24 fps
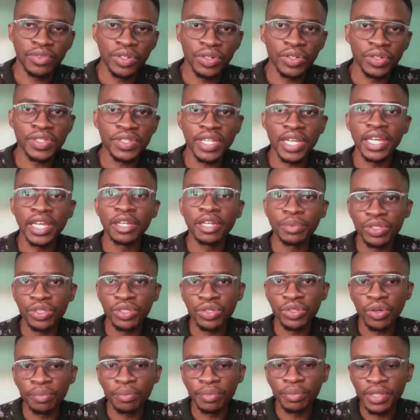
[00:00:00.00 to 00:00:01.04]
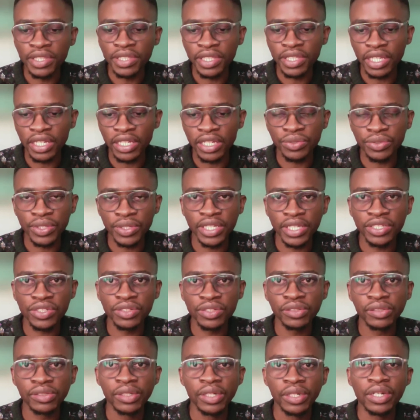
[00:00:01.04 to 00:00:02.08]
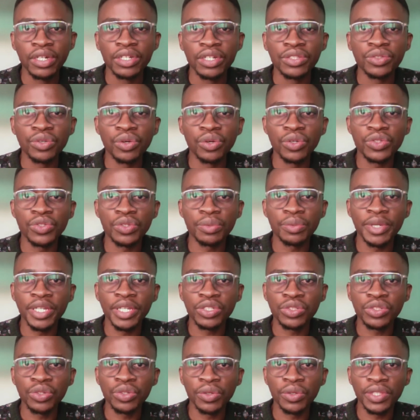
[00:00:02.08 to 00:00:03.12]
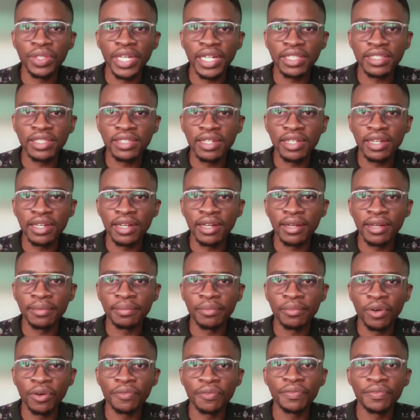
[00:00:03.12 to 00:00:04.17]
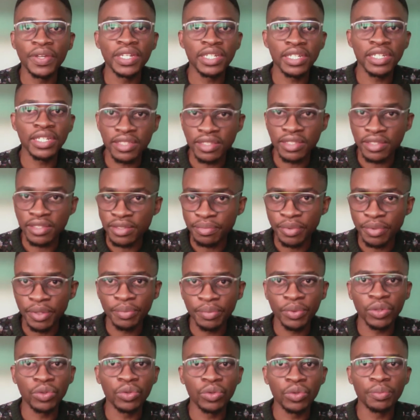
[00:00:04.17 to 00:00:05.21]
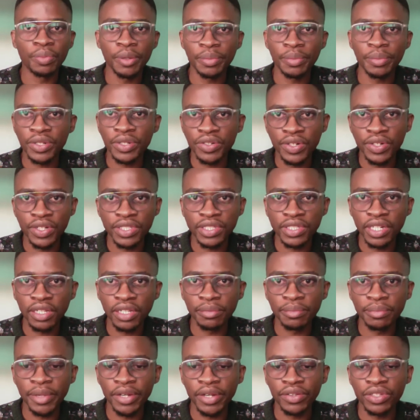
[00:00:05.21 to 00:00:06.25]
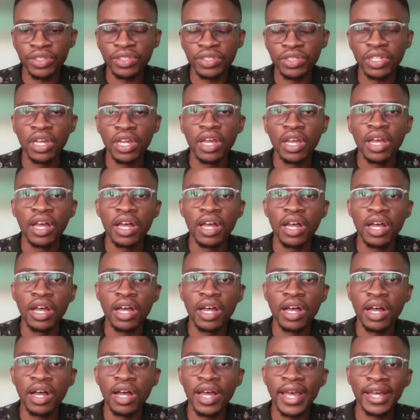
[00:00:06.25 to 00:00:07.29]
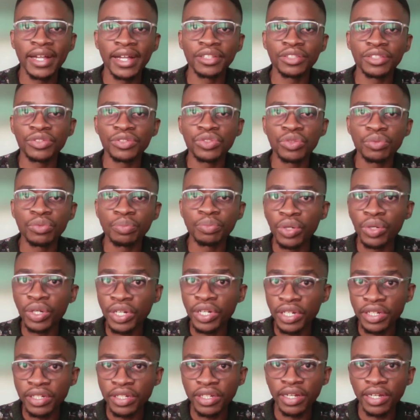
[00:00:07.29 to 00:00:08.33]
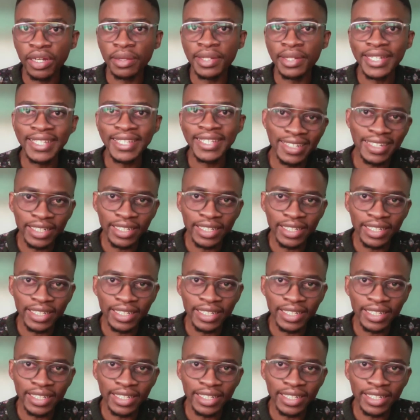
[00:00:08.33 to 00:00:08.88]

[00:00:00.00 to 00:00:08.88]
able to complete their education, to also make sure that offenders, people who perpetrate child marriage, are held to book legally.